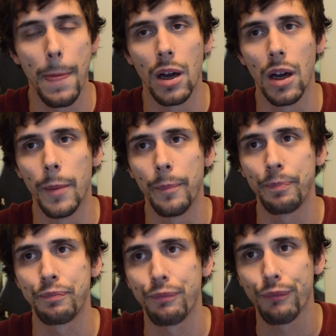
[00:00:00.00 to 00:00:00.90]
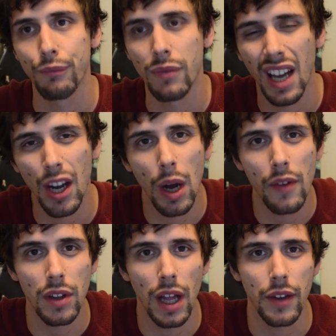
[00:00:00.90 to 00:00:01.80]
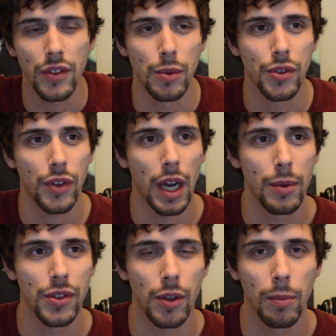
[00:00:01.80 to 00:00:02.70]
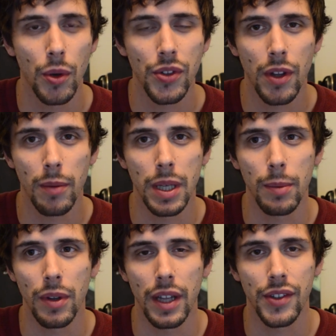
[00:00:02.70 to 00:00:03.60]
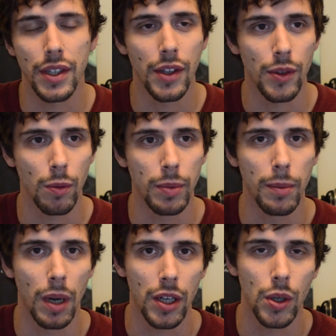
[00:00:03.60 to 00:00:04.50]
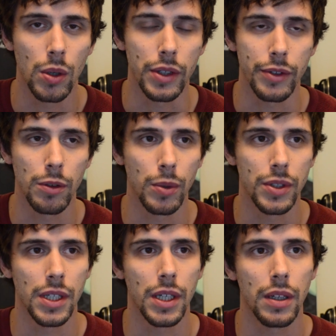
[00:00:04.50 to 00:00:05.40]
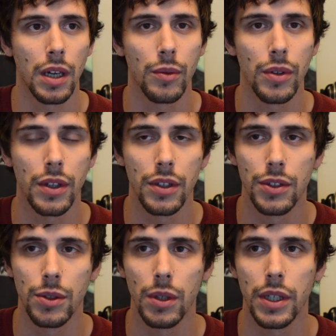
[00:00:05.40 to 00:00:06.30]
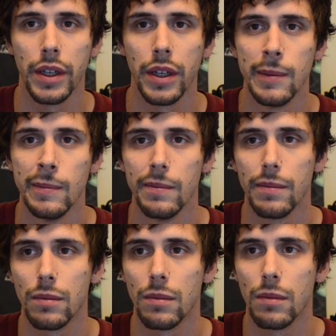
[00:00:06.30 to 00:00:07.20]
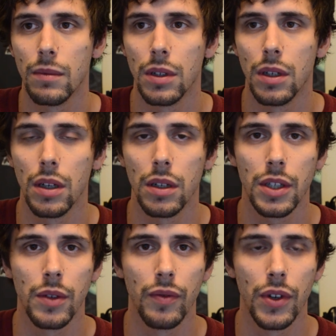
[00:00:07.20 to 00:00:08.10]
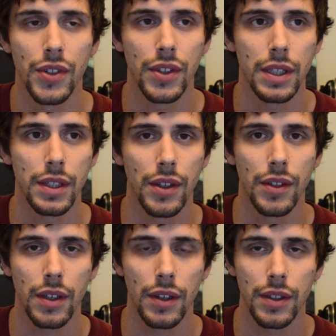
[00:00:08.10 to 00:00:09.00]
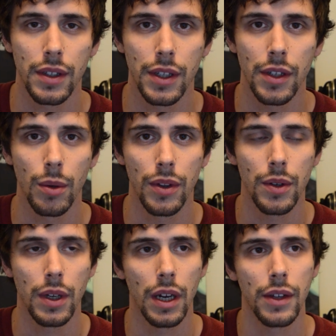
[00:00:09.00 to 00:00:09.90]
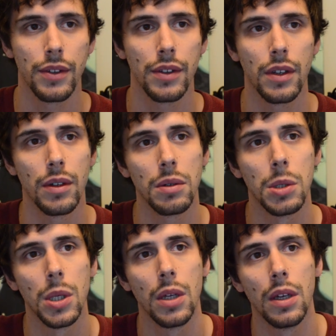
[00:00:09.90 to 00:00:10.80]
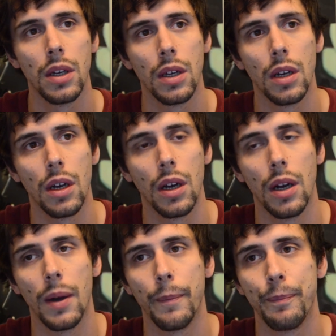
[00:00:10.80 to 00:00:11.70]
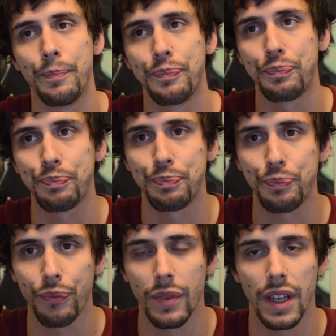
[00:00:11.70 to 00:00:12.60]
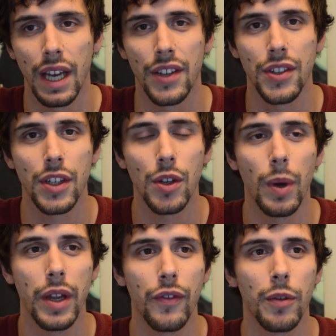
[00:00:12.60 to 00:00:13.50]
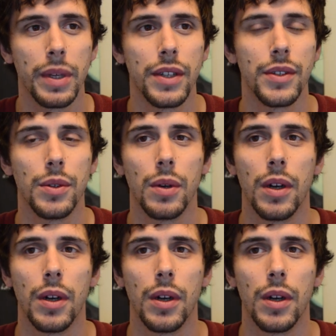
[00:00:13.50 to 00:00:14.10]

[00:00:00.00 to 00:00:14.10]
um, I don't have a lot of subscribers, so most of the people that see this will be my core group, which I, I really enjoy uh, conversing and discussing gear with you guys. So, um, yeah, and it's a good way for me to